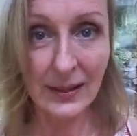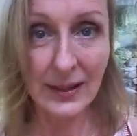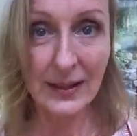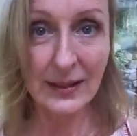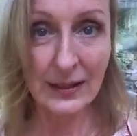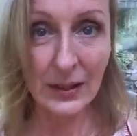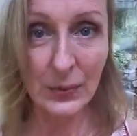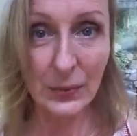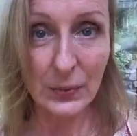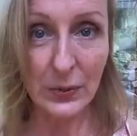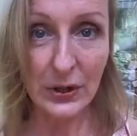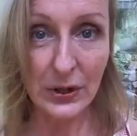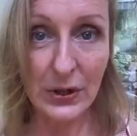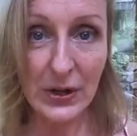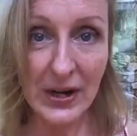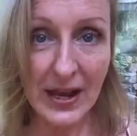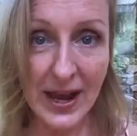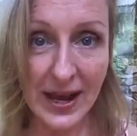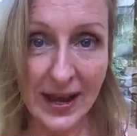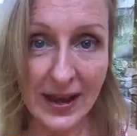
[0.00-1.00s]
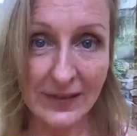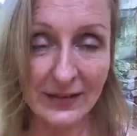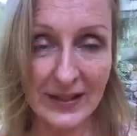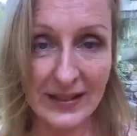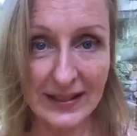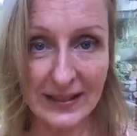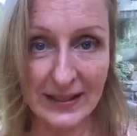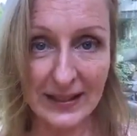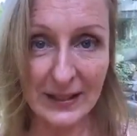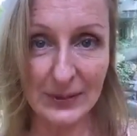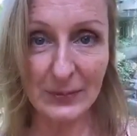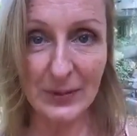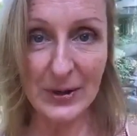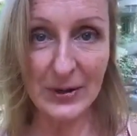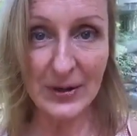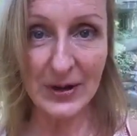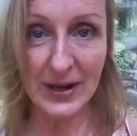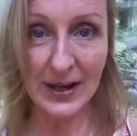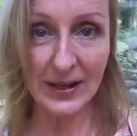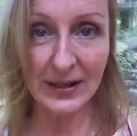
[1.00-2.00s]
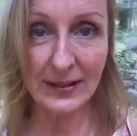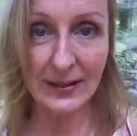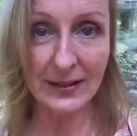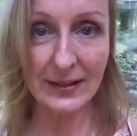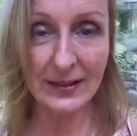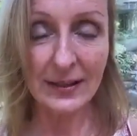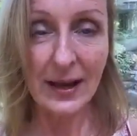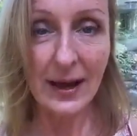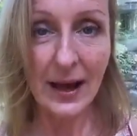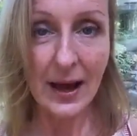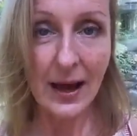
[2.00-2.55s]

So we're going to have this experience